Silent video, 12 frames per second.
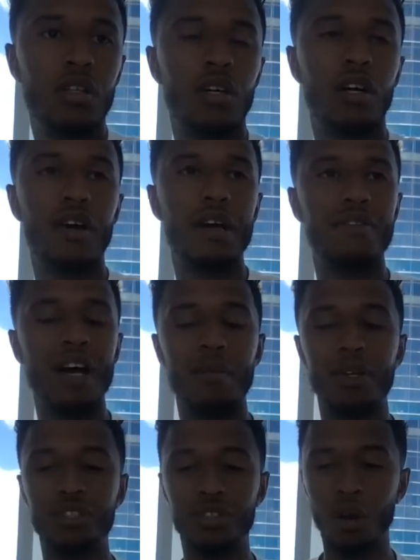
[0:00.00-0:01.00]
All right,
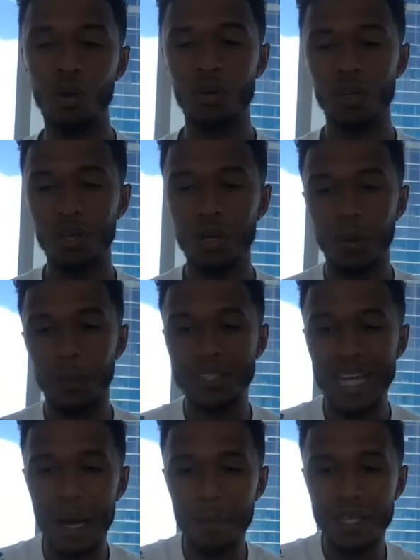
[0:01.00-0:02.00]
family. So with
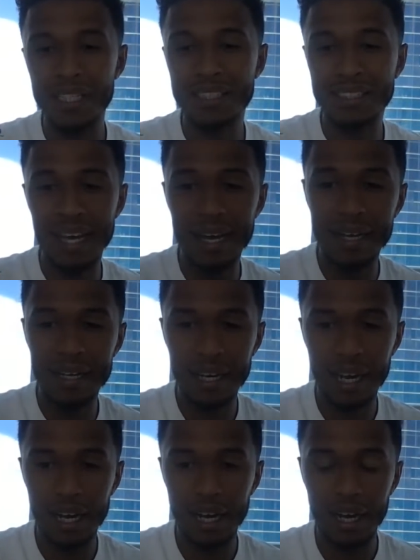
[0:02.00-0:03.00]
that being said,
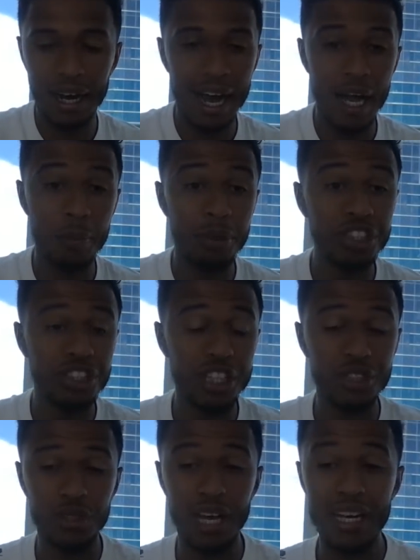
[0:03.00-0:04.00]
I
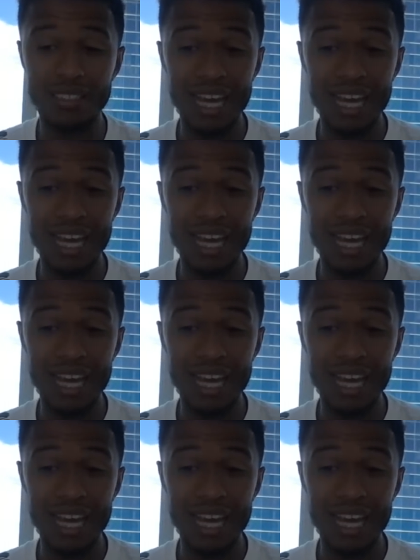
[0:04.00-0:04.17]
appreciate you guys.